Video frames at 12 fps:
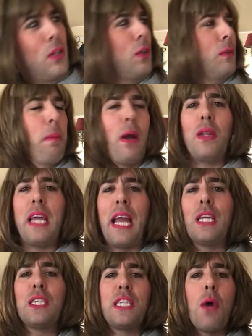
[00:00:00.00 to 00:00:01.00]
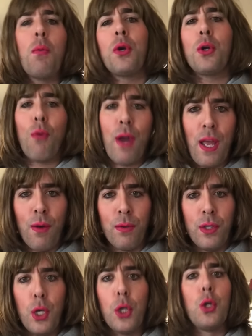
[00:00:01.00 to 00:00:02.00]
There's barely any snow on the ground.
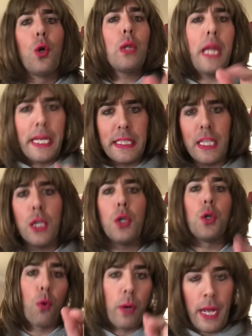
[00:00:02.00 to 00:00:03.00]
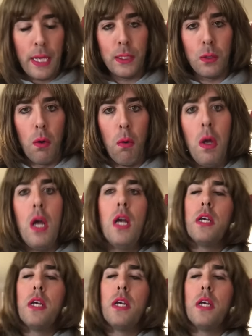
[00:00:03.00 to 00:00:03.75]
You're lazy. You're an asshole.